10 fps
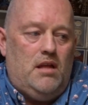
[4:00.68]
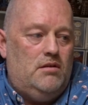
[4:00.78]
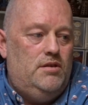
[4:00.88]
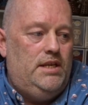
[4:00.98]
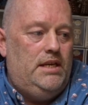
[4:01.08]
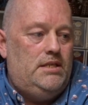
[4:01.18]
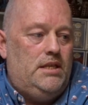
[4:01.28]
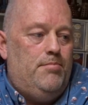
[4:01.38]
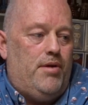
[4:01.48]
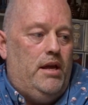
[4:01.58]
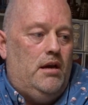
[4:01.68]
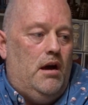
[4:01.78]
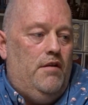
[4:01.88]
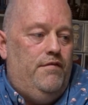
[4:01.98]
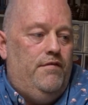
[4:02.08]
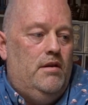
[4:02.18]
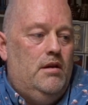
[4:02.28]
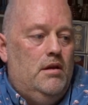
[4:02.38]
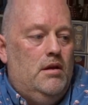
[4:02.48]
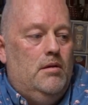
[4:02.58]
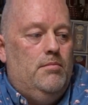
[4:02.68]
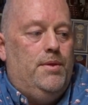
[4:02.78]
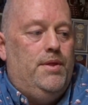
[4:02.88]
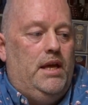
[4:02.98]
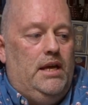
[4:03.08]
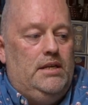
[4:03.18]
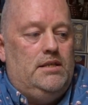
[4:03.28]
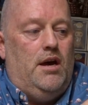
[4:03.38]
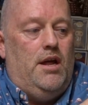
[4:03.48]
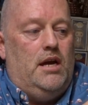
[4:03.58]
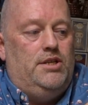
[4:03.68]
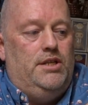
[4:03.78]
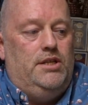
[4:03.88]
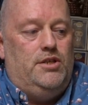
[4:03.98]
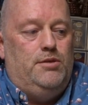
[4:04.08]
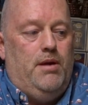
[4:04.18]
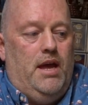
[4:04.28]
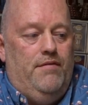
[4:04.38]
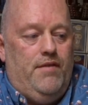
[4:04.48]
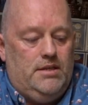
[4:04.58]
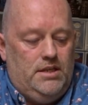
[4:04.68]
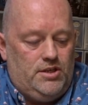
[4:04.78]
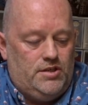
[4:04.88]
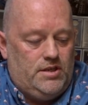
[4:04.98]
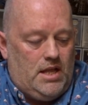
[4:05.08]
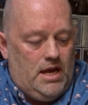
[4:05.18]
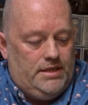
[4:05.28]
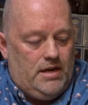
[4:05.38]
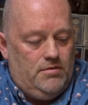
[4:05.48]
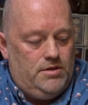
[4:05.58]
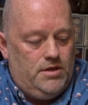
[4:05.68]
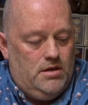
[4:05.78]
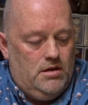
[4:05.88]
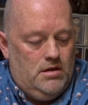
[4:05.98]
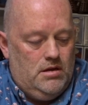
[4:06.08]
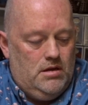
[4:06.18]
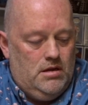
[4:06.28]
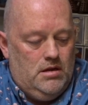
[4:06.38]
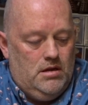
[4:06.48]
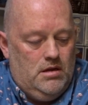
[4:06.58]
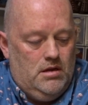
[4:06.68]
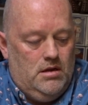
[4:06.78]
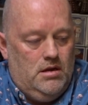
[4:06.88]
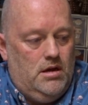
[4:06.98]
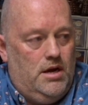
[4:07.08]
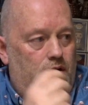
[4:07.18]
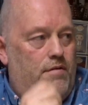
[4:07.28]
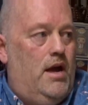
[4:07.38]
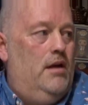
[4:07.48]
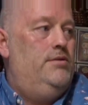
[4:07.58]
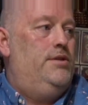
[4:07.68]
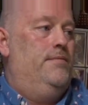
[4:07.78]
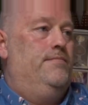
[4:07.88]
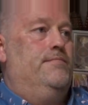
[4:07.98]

that could easily break off. But these are actually just perfect, they just slide out and around.